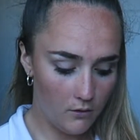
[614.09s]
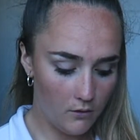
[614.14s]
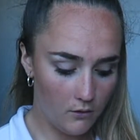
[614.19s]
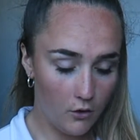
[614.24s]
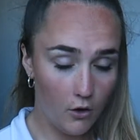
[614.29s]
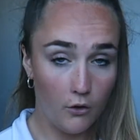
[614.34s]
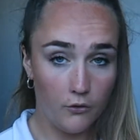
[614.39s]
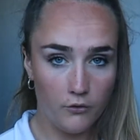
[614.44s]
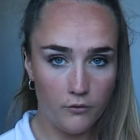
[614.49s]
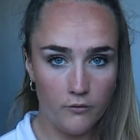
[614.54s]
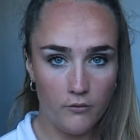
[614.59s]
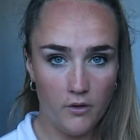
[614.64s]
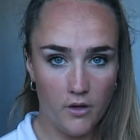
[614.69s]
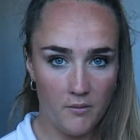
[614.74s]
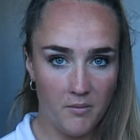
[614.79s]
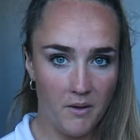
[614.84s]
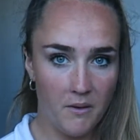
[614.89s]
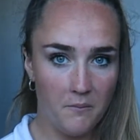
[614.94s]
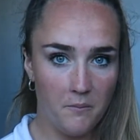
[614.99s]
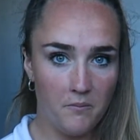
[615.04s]
cutting a
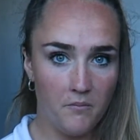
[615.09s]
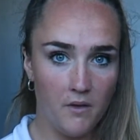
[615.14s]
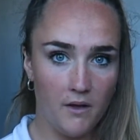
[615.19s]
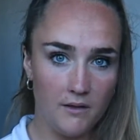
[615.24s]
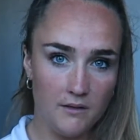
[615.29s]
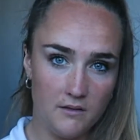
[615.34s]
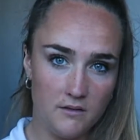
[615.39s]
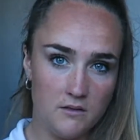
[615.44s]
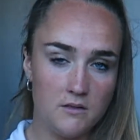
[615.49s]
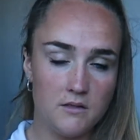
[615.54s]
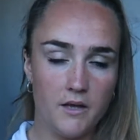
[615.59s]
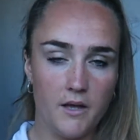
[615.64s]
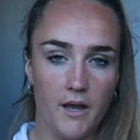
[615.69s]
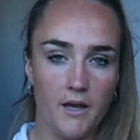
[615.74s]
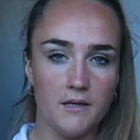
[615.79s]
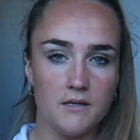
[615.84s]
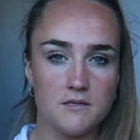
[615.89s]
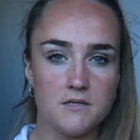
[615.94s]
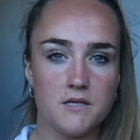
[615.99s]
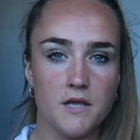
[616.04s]
bit and
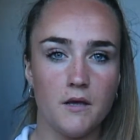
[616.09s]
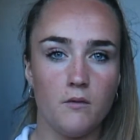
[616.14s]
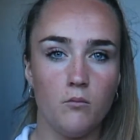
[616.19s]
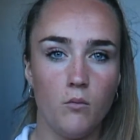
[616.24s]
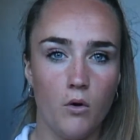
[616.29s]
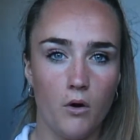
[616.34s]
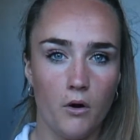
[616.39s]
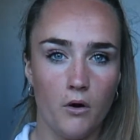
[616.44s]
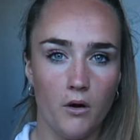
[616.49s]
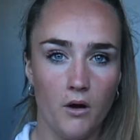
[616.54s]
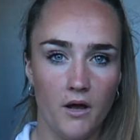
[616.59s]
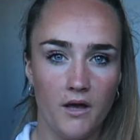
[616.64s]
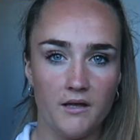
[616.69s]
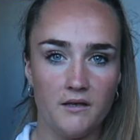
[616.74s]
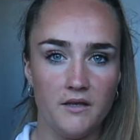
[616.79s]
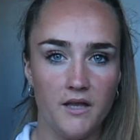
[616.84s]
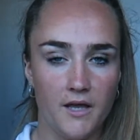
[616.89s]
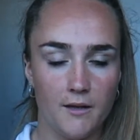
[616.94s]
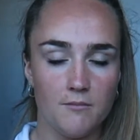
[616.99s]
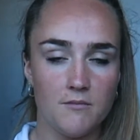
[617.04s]
kind of seeing where I can
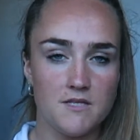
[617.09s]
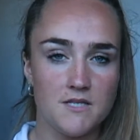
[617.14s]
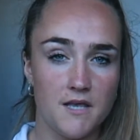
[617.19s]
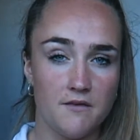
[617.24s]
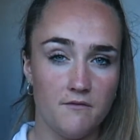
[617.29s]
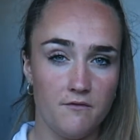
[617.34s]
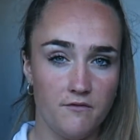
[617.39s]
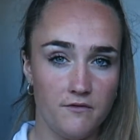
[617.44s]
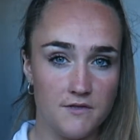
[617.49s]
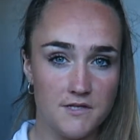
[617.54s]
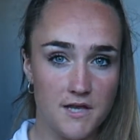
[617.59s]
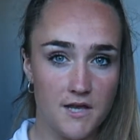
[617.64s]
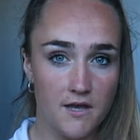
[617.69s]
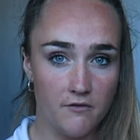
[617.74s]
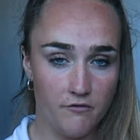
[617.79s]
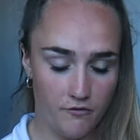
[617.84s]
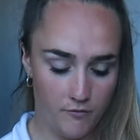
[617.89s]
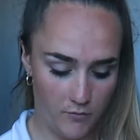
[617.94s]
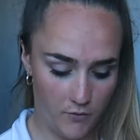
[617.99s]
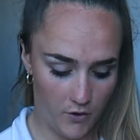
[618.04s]
take my physique
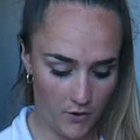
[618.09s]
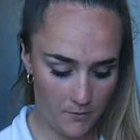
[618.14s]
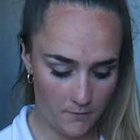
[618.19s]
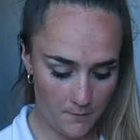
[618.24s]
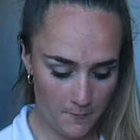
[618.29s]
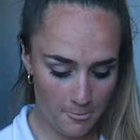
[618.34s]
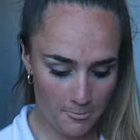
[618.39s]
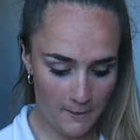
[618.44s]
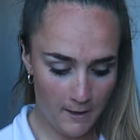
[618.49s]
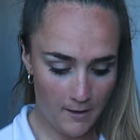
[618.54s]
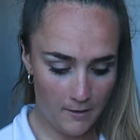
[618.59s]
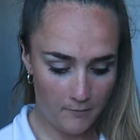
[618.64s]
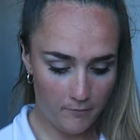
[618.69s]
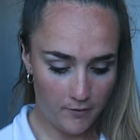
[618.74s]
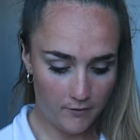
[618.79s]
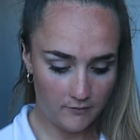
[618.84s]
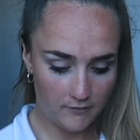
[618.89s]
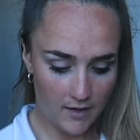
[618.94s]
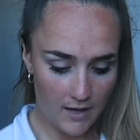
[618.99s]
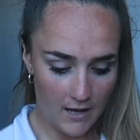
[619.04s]
from there.
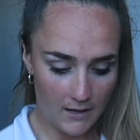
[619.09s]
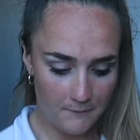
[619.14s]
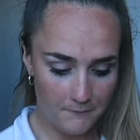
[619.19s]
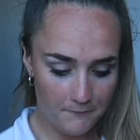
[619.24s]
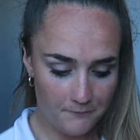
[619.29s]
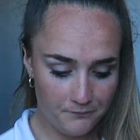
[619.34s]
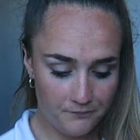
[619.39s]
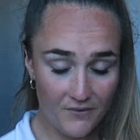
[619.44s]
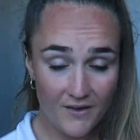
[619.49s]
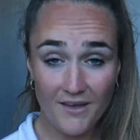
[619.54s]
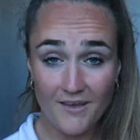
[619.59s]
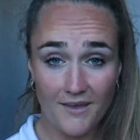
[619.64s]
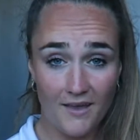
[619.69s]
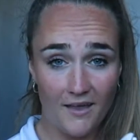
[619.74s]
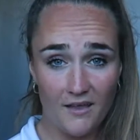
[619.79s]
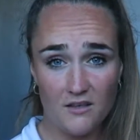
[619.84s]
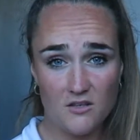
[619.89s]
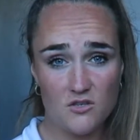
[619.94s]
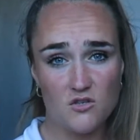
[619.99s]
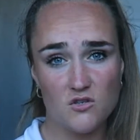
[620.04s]
But
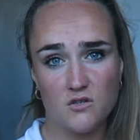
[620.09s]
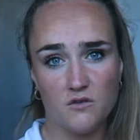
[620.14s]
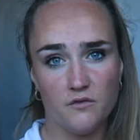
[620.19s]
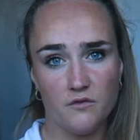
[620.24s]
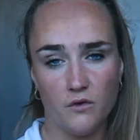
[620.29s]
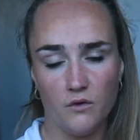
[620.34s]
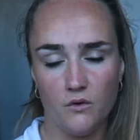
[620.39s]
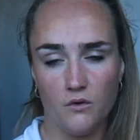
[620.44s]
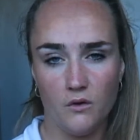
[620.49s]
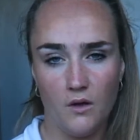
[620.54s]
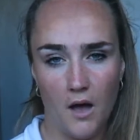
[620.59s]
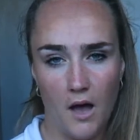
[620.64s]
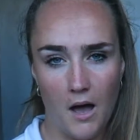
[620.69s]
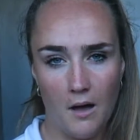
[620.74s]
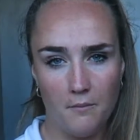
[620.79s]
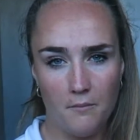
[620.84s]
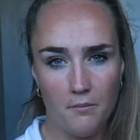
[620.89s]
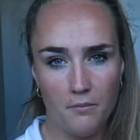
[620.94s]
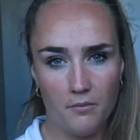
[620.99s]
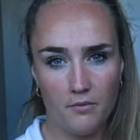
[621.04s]
yeah, it's just a few
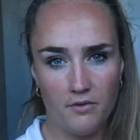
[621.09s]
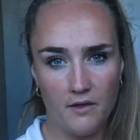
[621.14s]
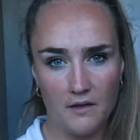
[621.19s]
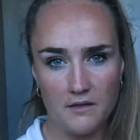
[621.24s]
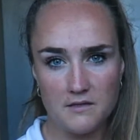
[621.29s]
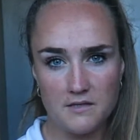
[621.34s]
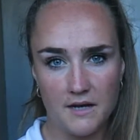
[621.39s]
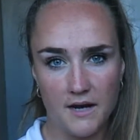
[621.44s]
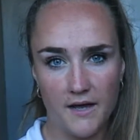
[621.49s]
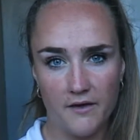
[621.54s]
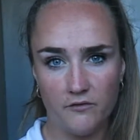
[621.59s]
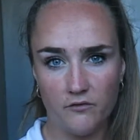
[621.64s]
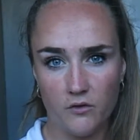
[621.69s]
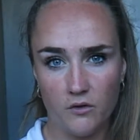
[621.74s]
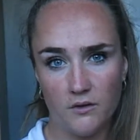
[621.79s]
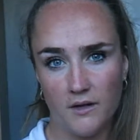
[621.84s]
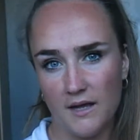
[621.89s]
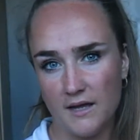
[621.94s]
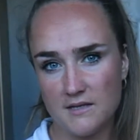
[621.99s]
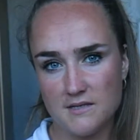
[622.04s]
things that I've
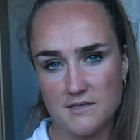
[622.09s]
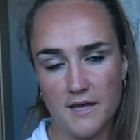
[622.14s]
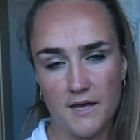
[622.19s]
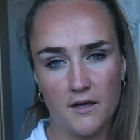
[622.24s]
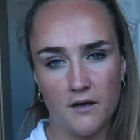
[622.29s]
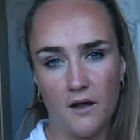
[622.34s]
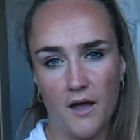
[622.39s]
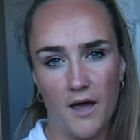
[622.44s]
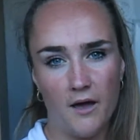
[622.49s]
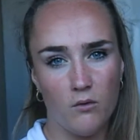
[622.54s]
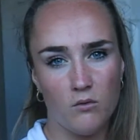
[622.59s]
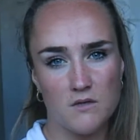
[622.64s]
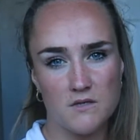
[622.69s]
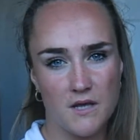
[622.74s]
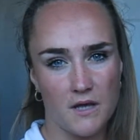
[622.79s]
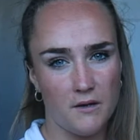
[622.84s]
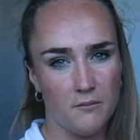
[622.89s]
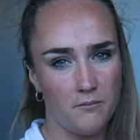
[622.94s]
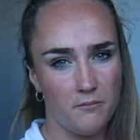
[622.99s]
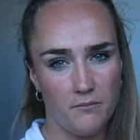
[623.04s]
done. Like I said, I always
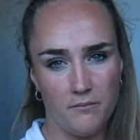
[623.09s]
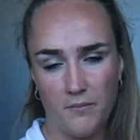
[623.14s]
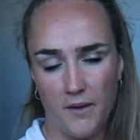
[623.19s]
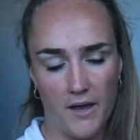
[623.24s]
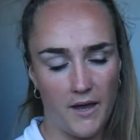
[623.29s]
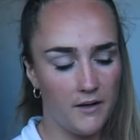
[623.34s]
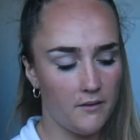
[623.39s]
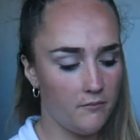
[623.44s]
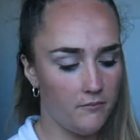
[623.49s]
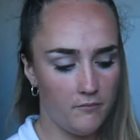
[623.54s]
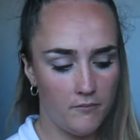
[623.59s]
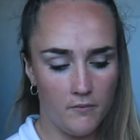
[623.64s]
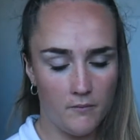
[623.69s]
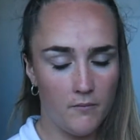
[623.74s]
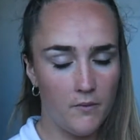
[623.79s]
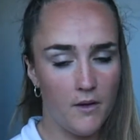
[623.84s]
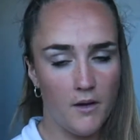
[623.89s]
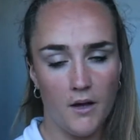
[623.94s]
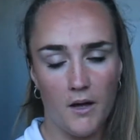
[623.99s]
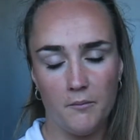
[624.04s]
get pen
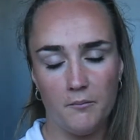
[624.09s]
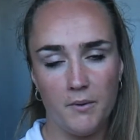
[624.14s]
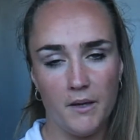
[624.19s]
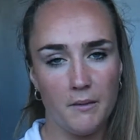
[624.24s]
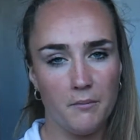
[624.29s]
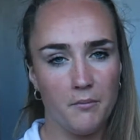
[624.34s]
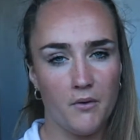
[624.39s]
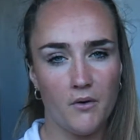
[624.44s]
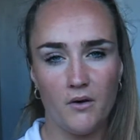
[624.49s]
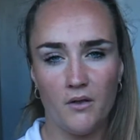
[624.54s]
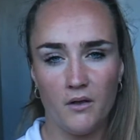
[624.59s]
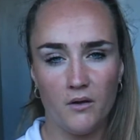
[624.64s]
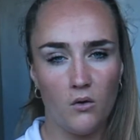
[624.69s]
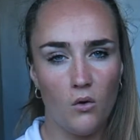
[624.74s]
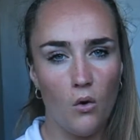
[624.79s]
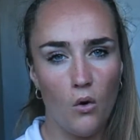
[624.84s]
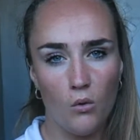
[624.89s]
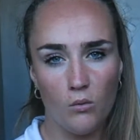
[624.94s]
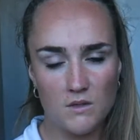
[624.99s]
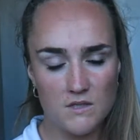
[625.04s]
and paper. It
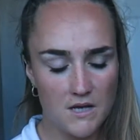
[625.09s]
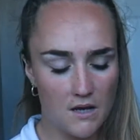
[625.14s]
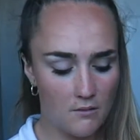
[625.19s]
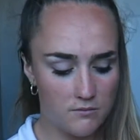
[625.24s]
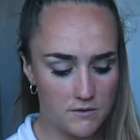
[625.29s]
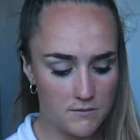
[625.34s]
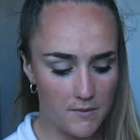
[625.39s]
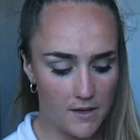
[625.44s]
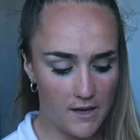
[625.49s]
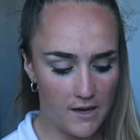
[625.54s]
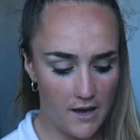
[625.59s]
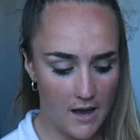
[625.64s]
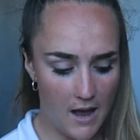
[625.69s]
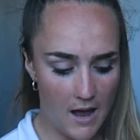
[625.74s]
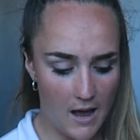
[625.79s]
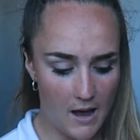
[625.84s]
always helps me